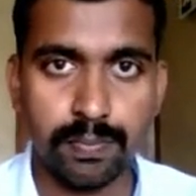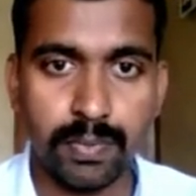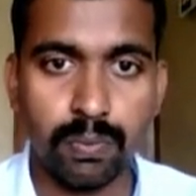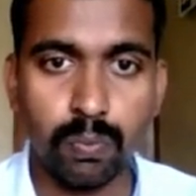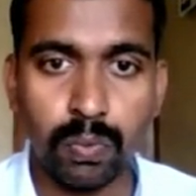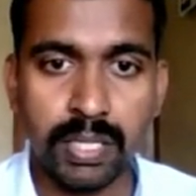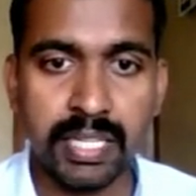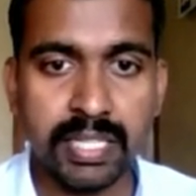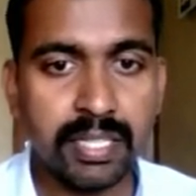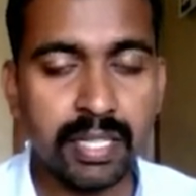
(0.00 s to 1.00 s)
1
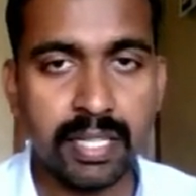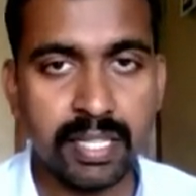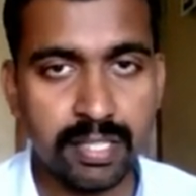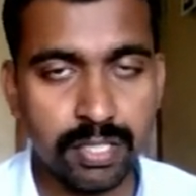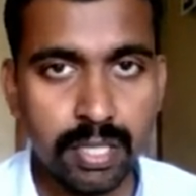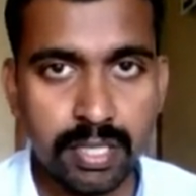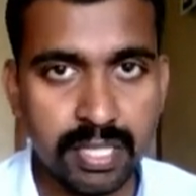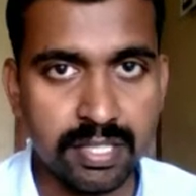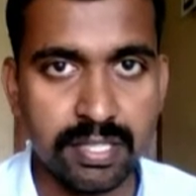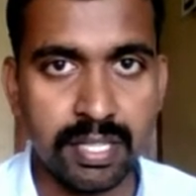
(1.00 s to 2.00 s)
degree each
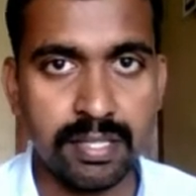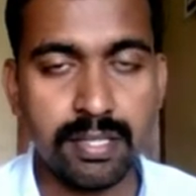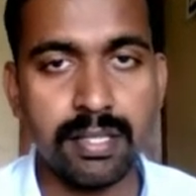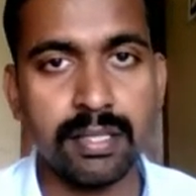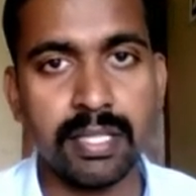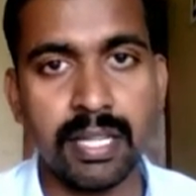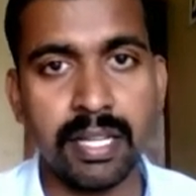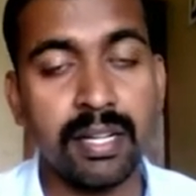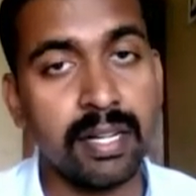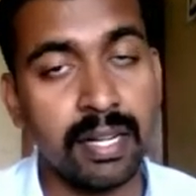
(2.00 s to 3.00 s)
distance, there
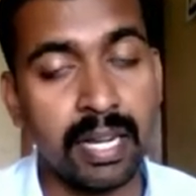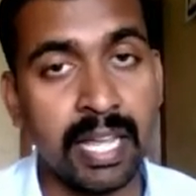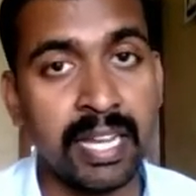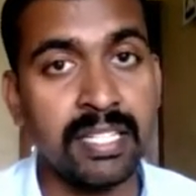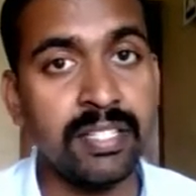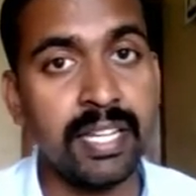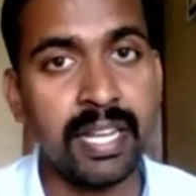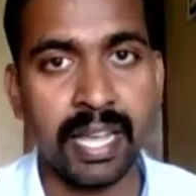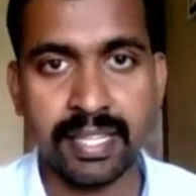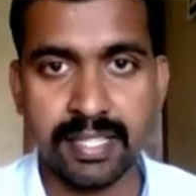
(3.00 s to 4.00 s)
are 90
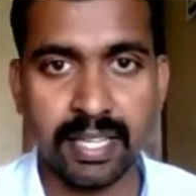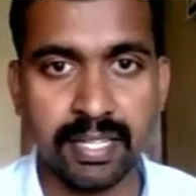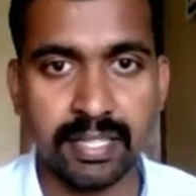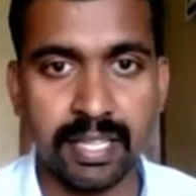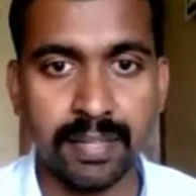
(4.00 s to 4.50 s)
lines are there